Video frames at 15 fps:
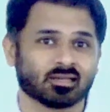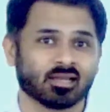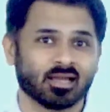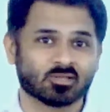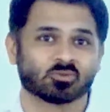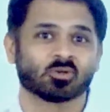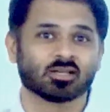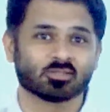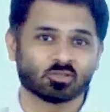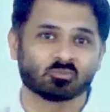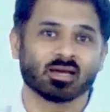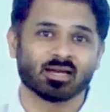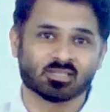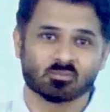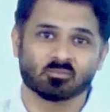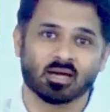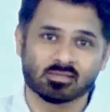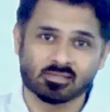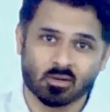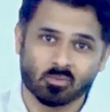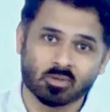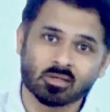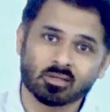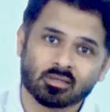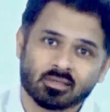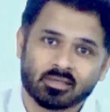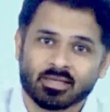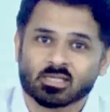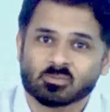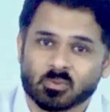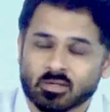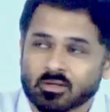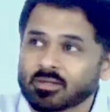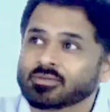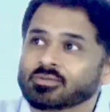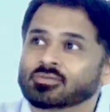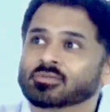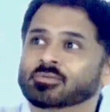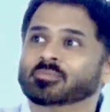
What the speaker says: like so as to maximize our experience.